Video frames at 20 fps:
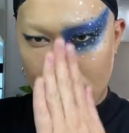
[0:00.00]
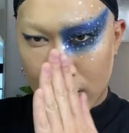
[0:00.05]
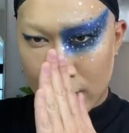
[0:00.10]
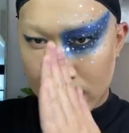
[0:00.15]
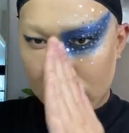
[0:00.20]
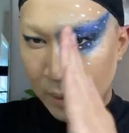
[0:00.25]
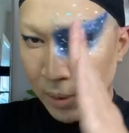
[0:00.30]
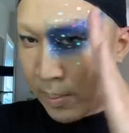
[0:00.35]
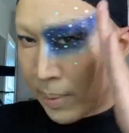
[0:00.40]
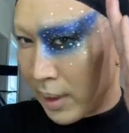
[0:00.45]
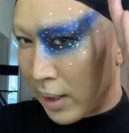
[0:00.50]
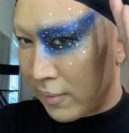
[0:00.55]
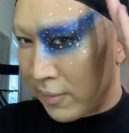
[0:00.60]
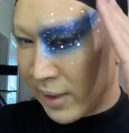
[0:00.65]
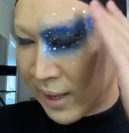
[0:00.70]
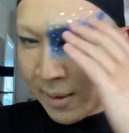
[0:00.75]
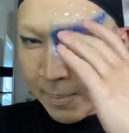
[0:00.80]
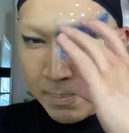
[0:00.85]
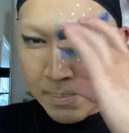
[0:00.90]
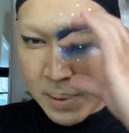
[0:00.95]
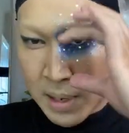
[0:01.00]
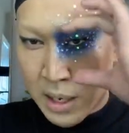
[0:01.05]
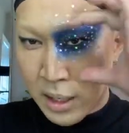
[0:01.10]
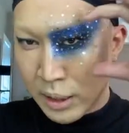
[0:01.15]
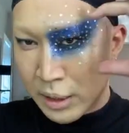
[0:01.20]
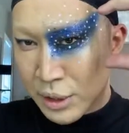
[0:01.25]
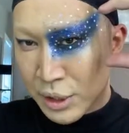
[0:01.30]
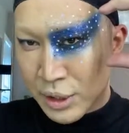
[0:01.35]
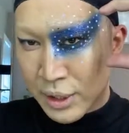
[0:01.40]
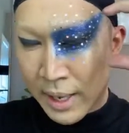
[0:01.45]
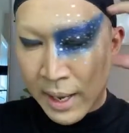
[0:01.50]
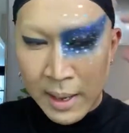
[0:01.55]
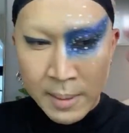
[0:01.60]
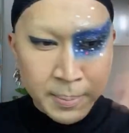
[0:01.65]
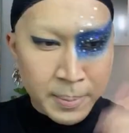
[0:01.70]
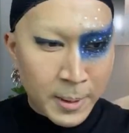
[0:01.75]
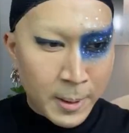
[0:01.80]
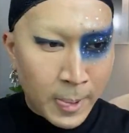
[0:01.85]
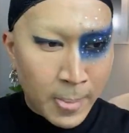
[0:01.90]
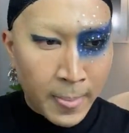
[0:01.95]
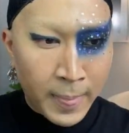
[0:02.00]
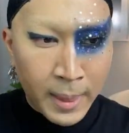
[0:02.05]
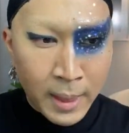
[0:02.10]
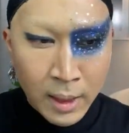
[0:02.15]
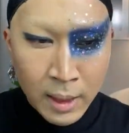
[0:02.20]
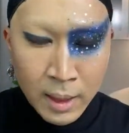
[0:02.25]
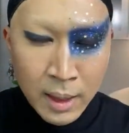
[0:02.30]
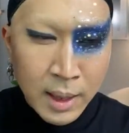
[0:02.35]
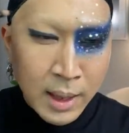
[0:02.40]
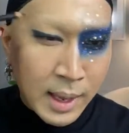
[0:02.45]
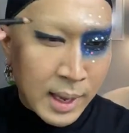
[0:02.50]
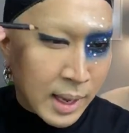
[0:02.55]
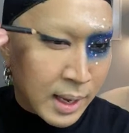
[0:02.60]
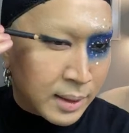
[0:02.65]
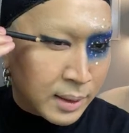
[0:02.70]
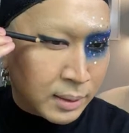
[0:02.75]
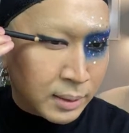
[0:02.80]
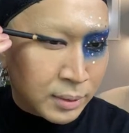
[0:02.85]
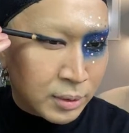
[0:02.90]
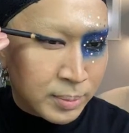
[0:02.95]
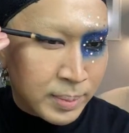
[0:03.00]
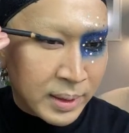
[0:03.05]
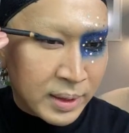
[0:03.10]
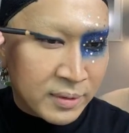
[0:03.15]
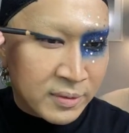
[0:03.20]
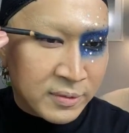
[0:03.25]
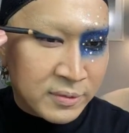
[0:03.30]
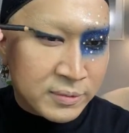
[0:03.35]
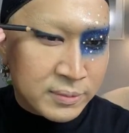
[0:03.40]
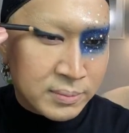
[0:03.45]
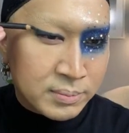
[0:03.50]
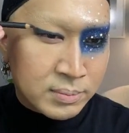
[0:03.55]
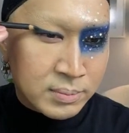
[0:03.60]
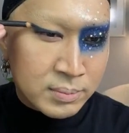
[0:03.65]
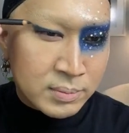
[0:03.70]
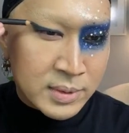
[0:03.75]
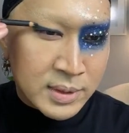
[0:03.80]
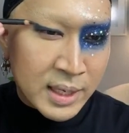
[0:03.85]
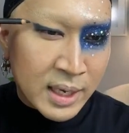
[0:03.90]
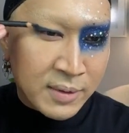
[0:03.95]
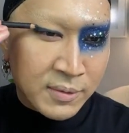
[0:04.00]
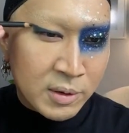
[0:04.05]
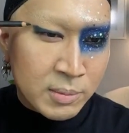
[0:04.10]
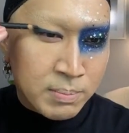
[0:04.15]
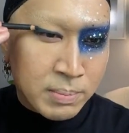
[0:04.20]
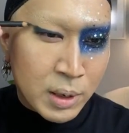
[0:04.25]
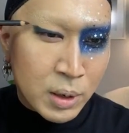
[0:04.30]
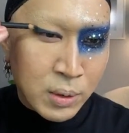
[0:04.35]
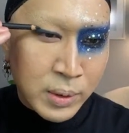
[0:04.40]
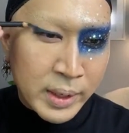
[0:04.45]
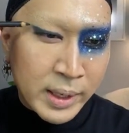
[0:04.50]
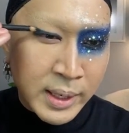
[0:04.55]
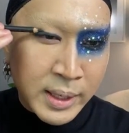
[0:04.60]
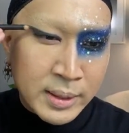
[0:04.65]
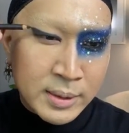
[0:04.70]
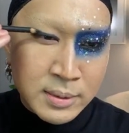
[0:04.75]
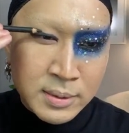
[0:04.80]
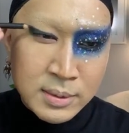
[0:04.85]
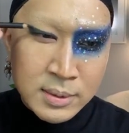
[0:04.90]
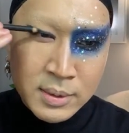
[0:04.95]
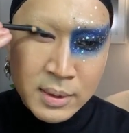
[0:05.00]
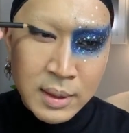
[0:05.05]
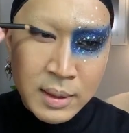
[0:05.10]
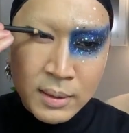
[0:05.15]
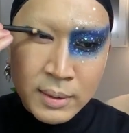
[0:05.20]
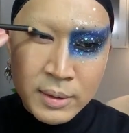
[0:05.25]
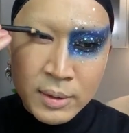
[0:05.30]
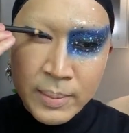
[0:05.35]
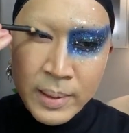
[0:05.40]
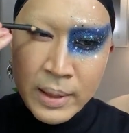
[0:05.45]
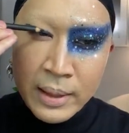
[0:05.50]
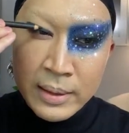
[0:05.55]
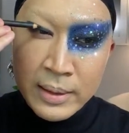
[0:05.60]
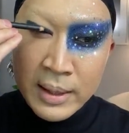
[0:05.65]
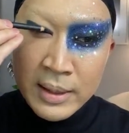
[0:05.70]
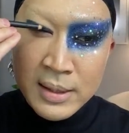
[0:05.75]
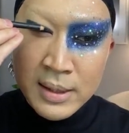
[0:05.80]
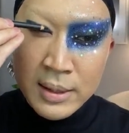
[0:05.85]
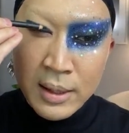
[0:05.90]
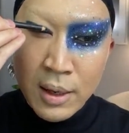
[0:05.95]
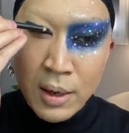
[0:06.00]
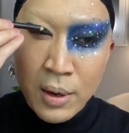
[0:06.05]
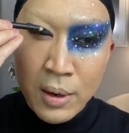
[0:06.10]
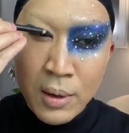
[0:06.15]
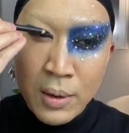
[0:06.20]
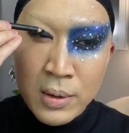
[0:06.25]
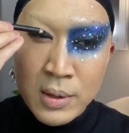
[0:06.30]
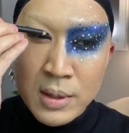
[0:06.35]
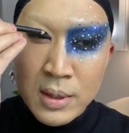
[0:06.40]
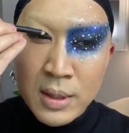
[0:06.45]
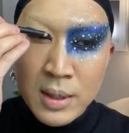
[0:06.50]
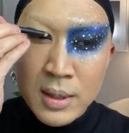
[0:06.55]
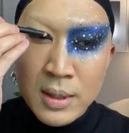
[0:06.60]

So a bit of like a punk shape and a little bit of David Bowie, a little bit of disco.